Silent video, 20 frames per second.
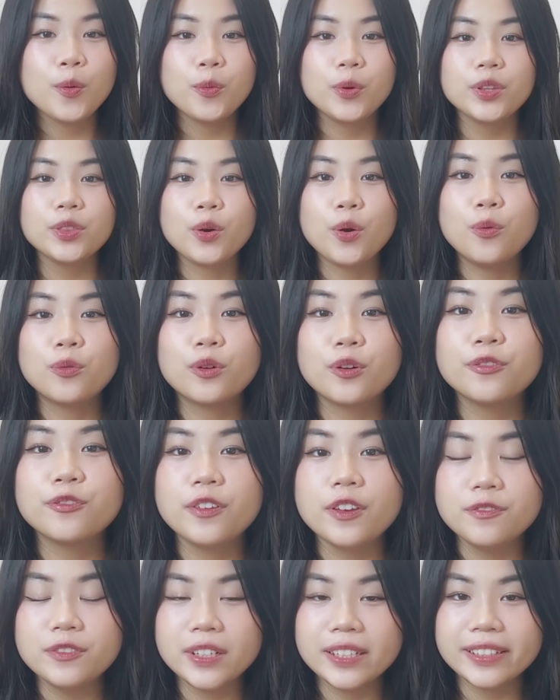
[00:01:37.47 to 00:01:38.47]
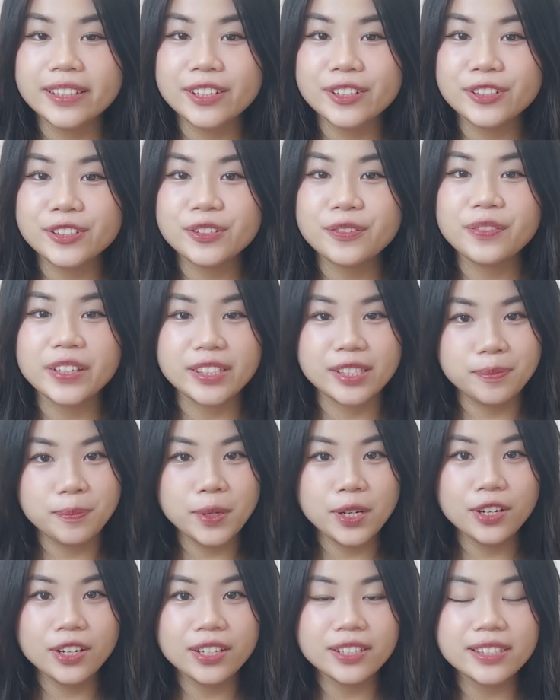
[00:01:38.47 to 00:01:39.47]
With over 15 years of
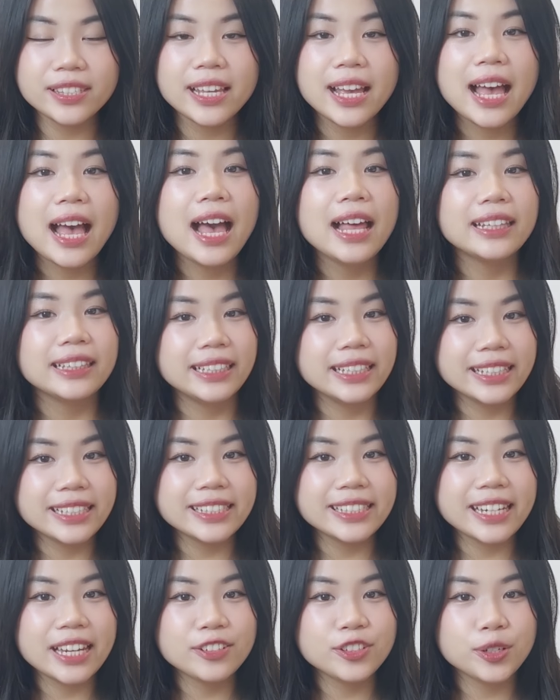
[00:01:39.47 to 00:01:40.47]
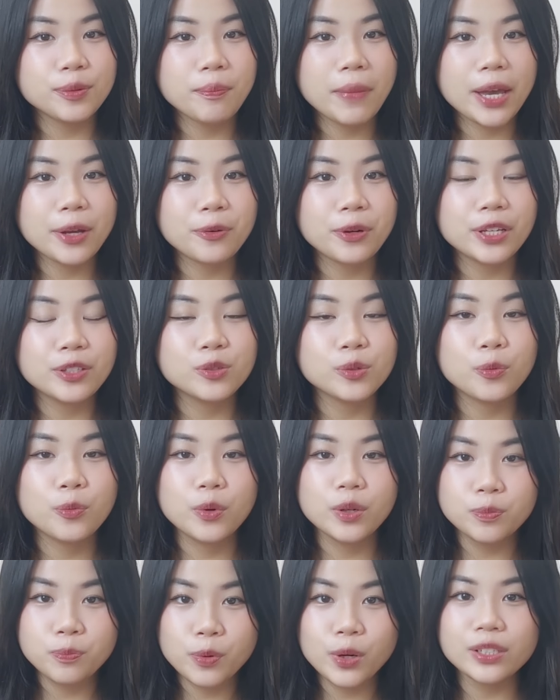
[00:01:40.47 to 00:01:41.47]
experience, LitExtension migrates your
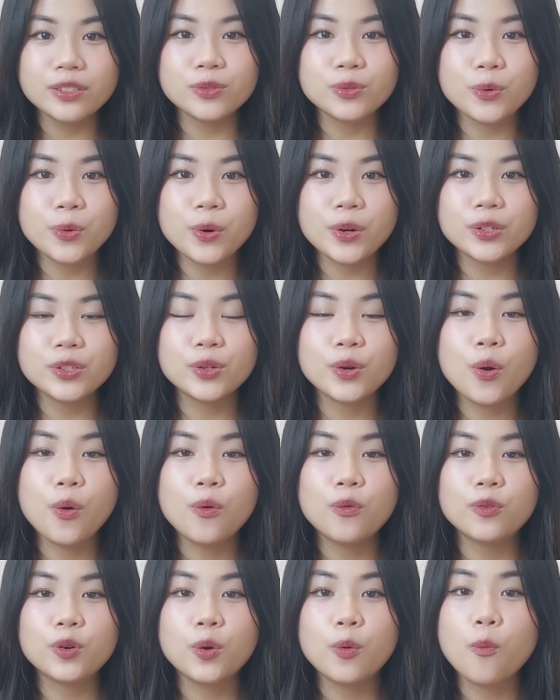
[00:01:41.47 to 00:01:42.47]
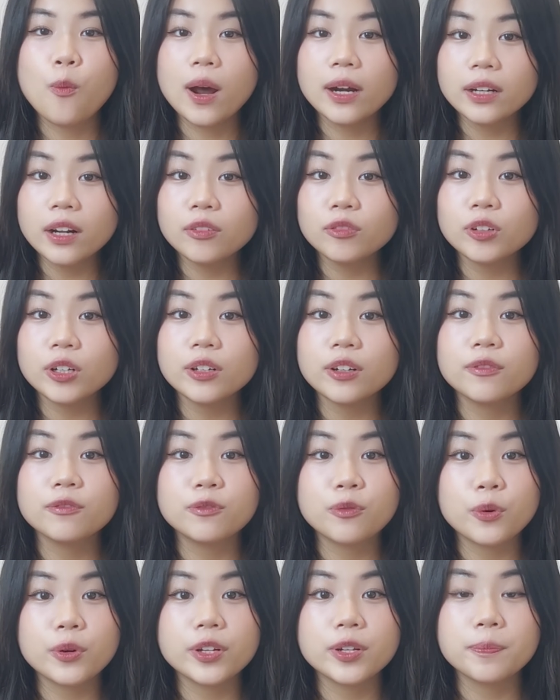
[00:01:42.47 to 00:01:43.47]
WordPress store to over
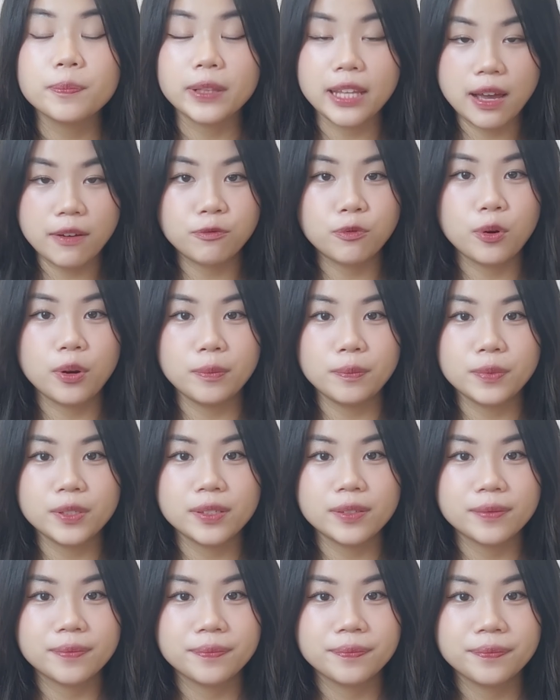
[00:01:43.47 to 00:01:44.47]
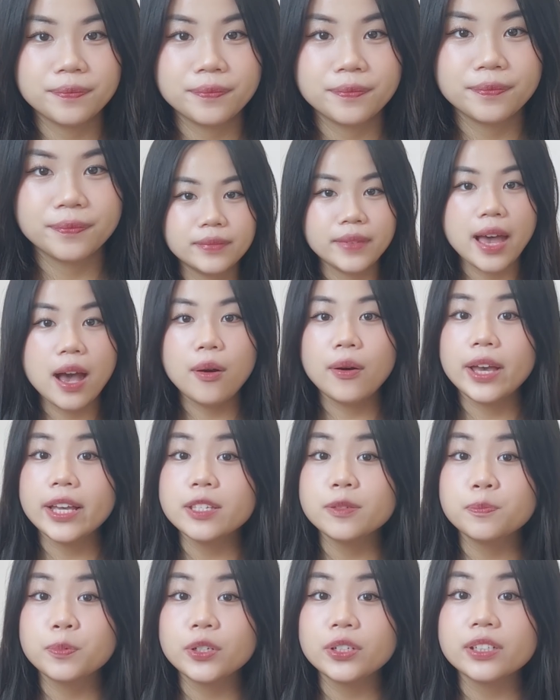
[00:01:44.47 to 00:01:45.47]
140 platforms. Our
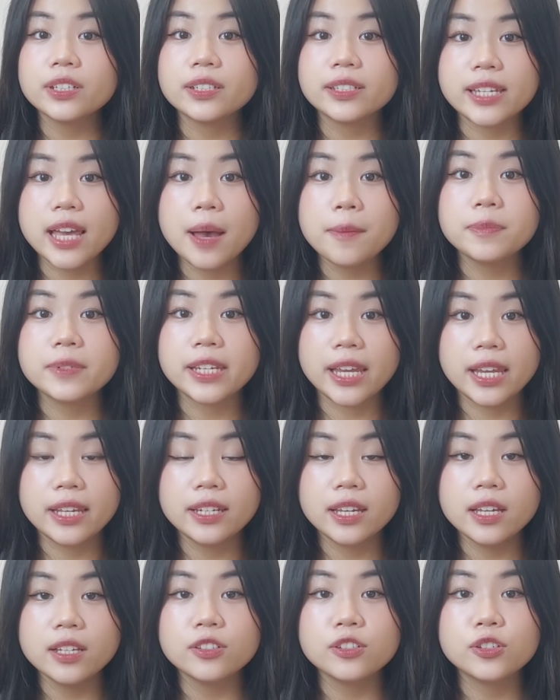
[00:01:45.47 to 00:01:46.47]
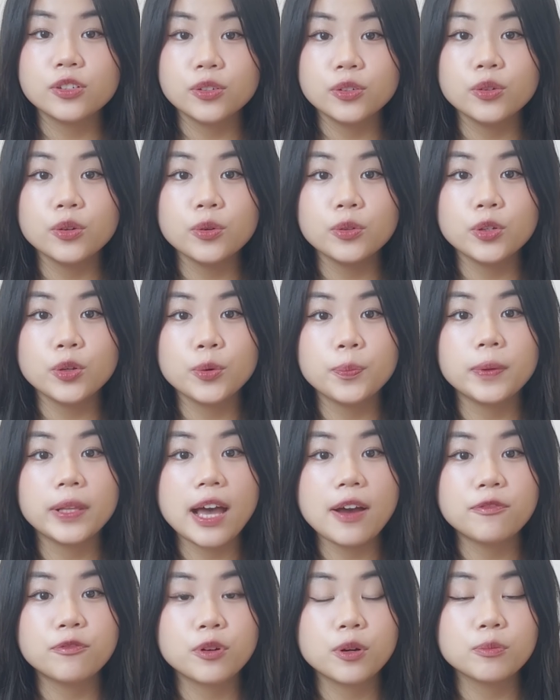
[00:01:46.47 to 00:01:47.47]
experts adapt data to your new
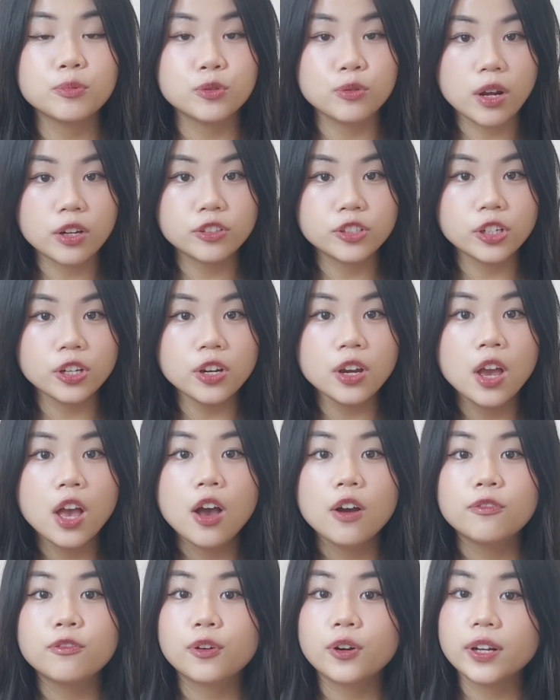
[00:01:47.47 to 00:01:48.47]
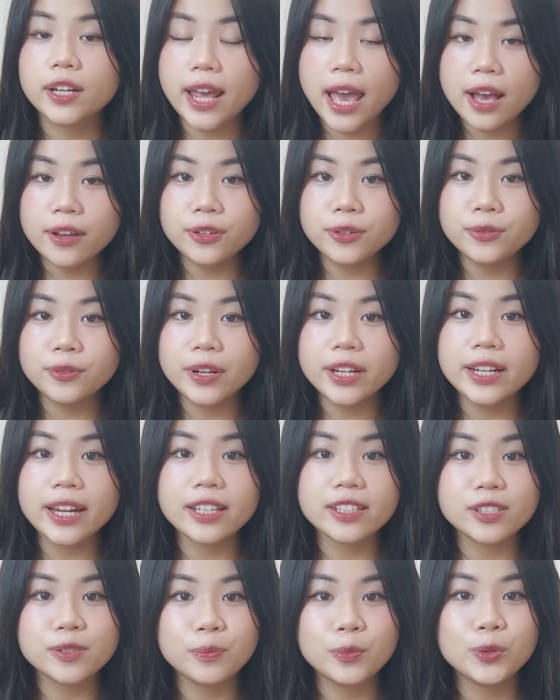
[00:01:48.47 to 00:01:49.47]
platform structure for an accurate
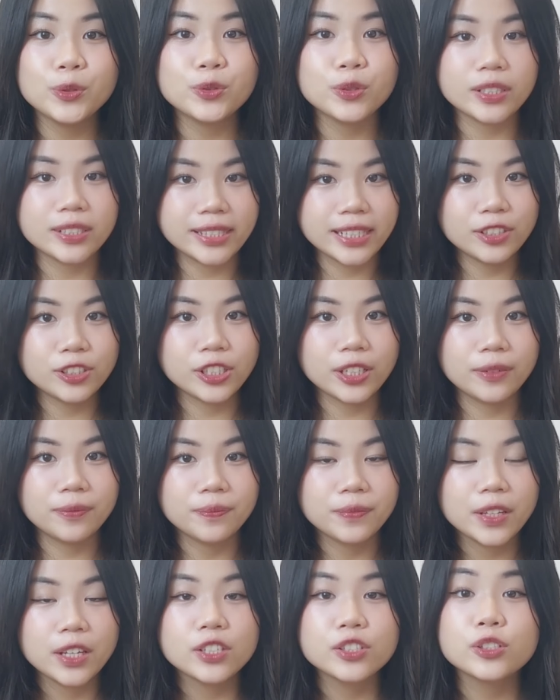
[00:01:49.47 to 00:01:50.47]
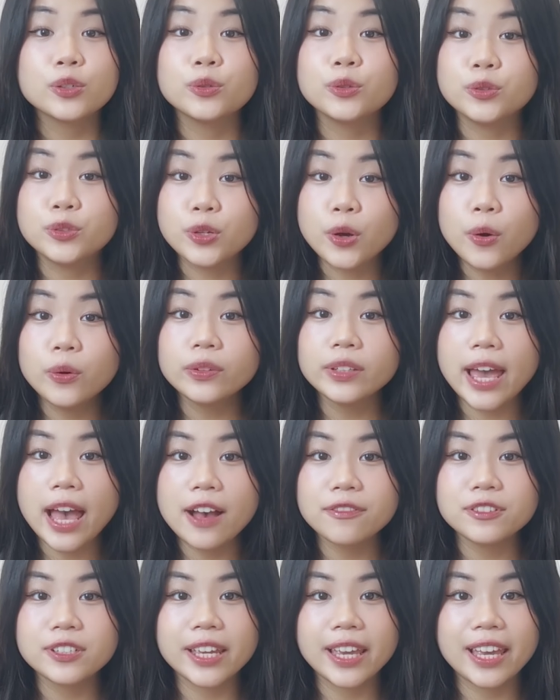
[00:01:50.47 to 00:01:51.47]
and smooth transition, so you don't
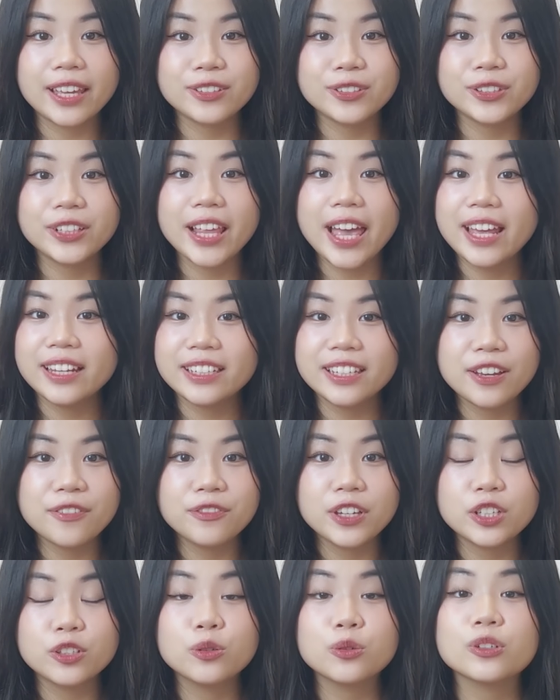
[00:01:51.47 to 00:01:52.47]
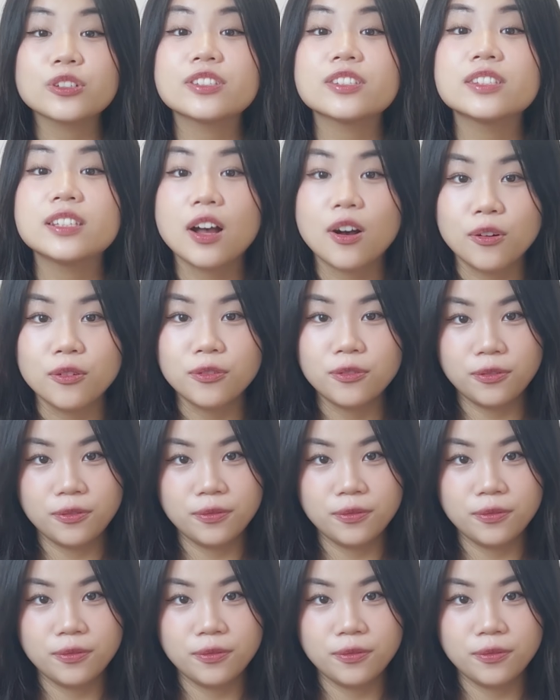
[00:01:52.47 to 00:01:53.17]
have to handle any of it yourself.